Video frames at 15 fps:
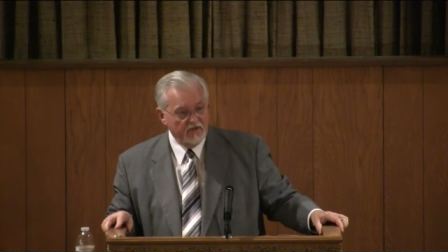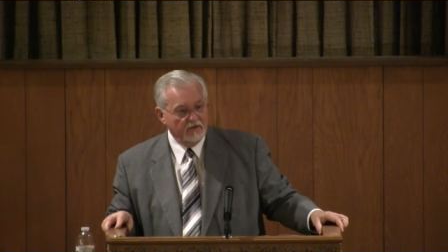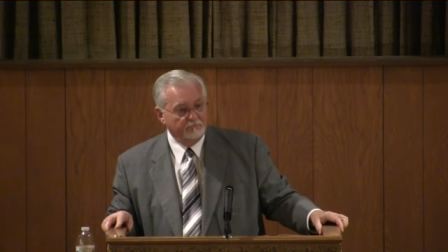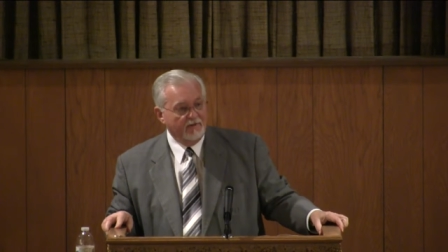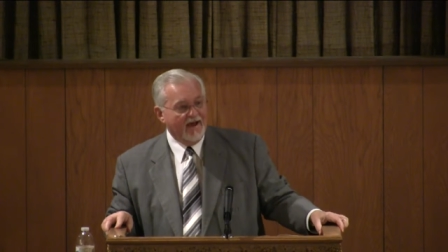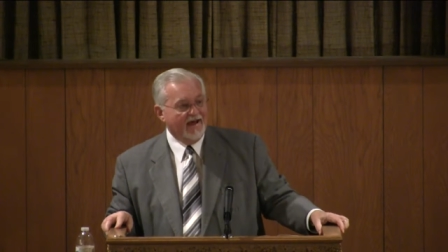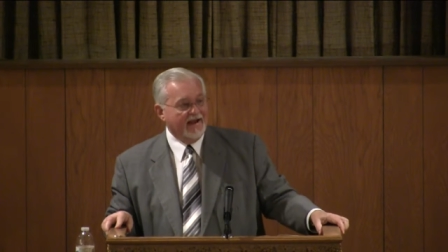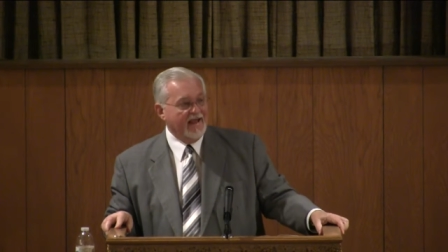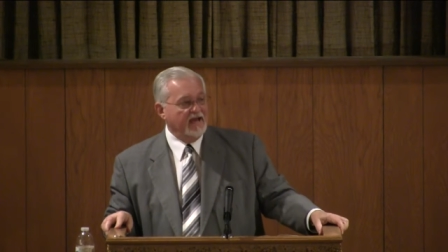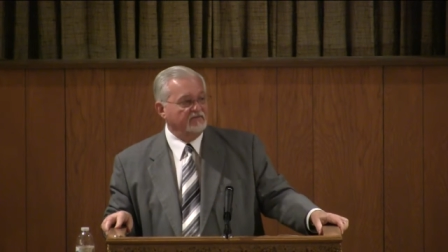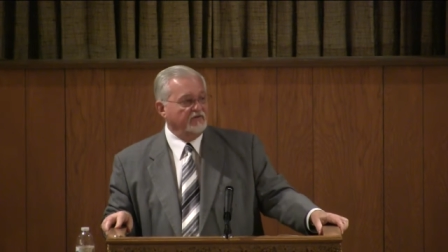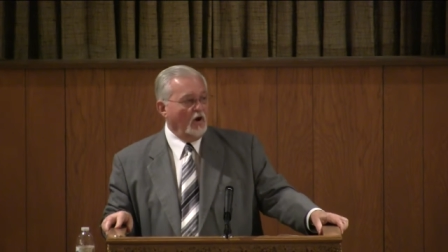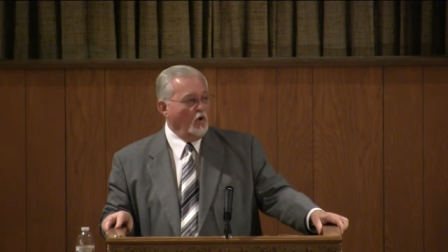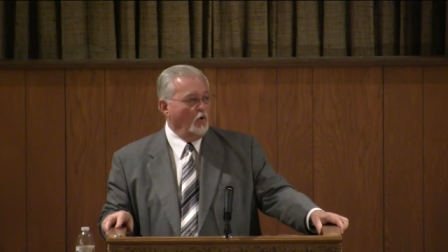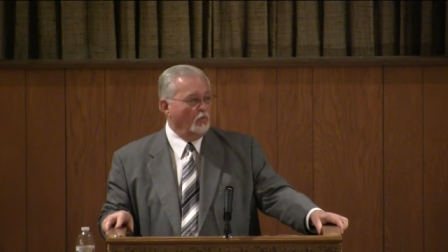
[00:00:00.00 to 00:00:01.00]
might have
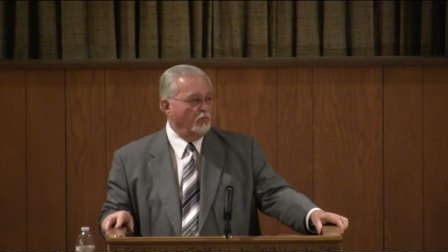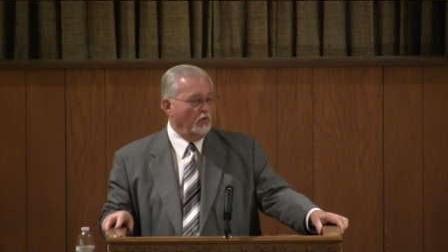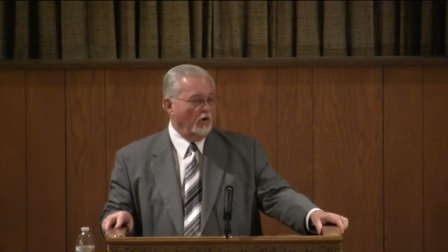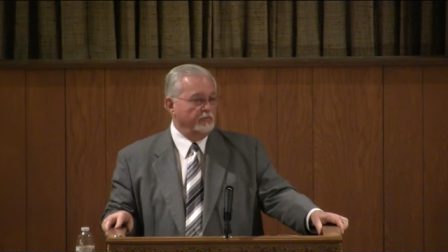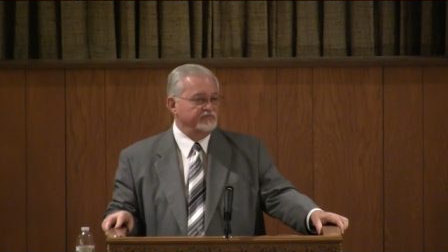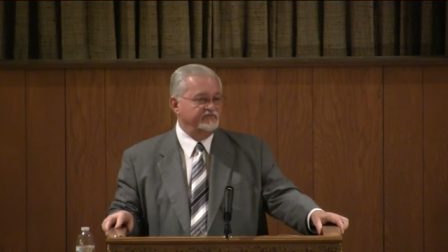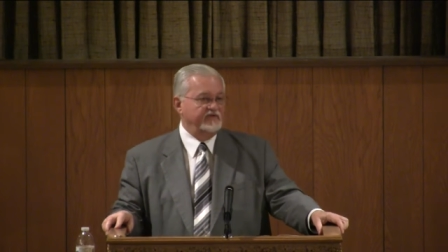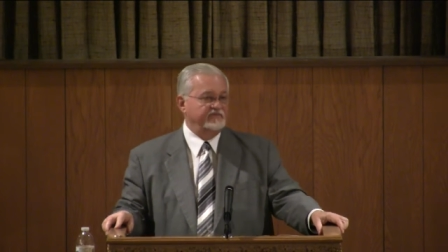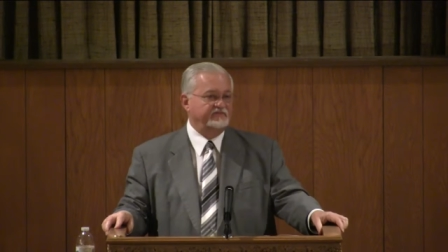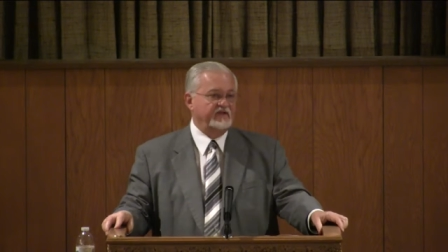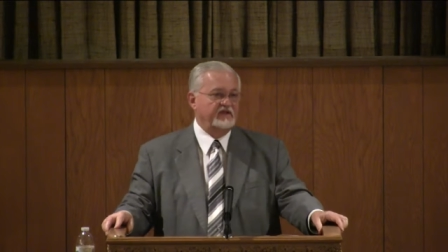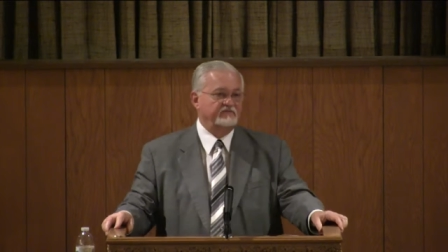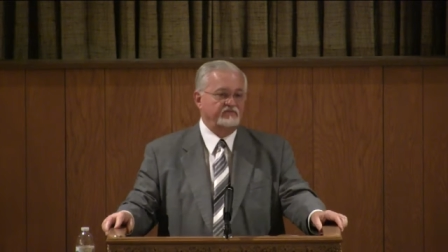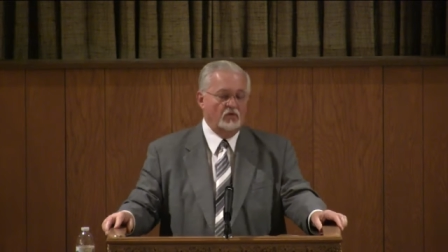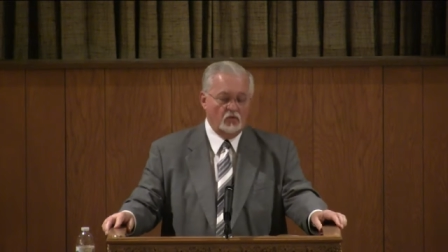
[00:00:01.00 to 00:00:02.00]
hope. Romans
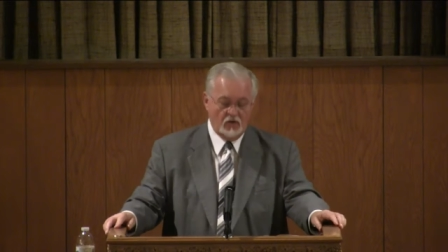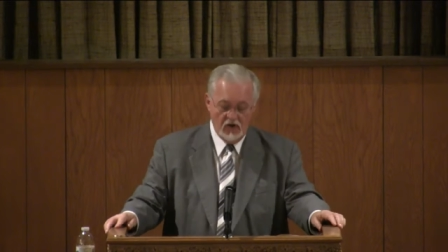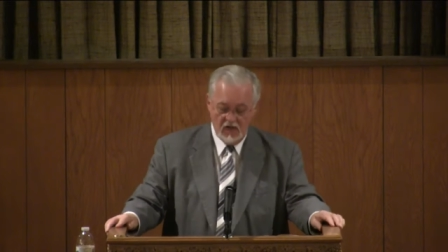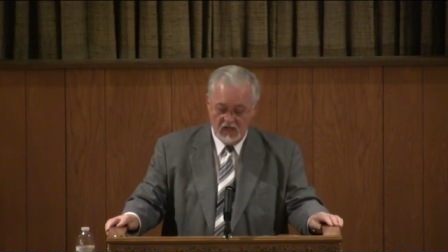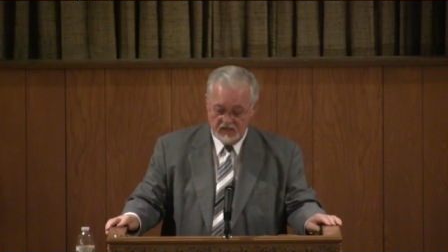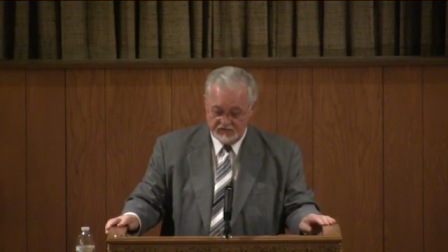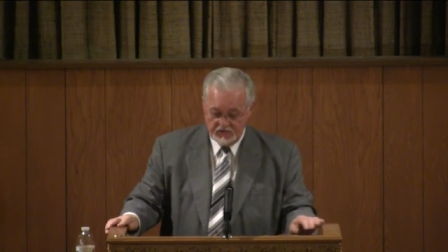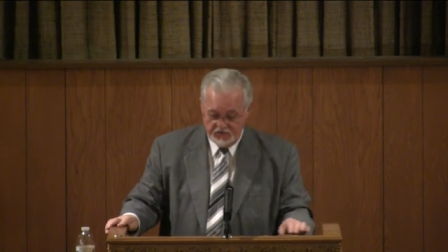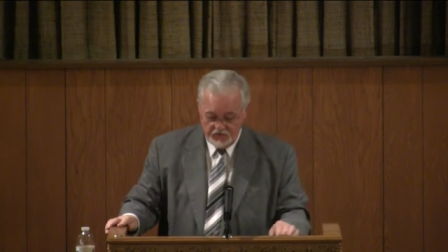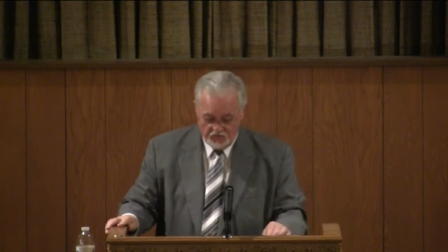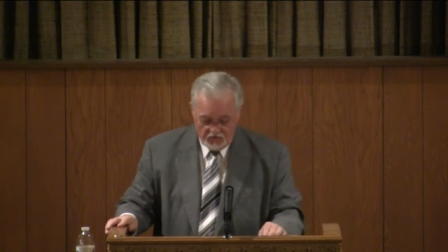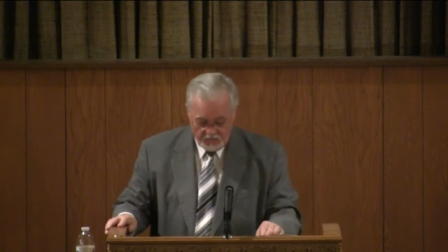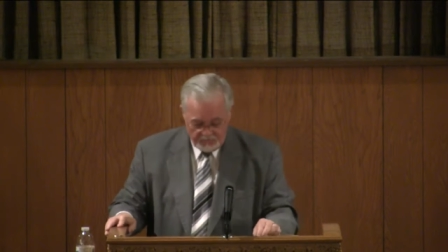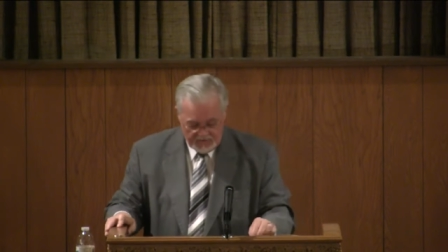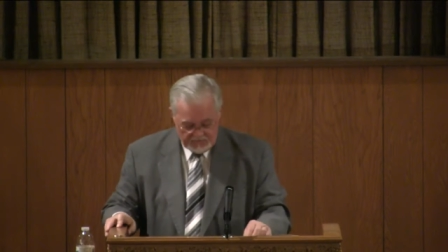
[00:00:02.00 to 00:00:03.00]
15 4. Do you
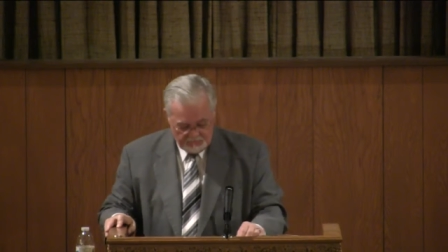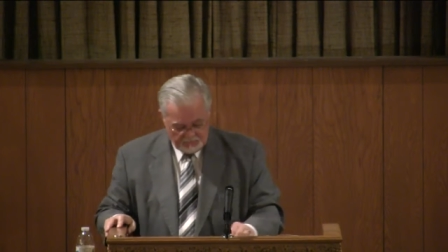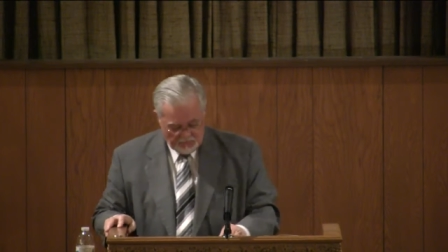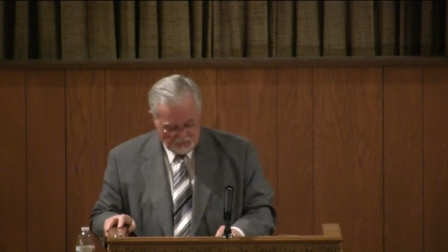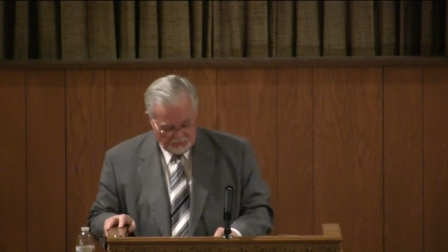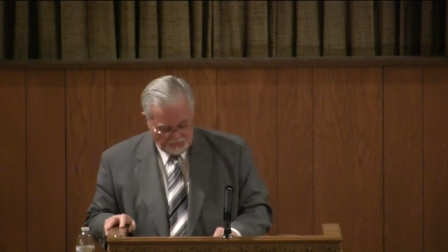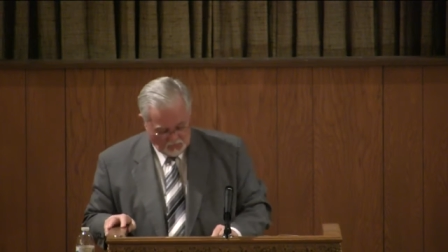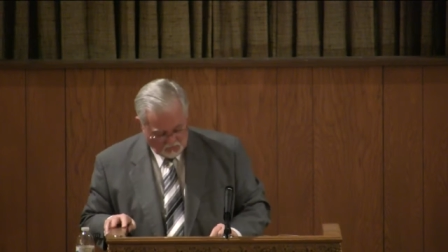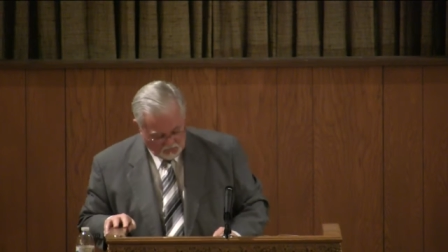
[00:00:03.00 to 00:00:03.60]
remember poor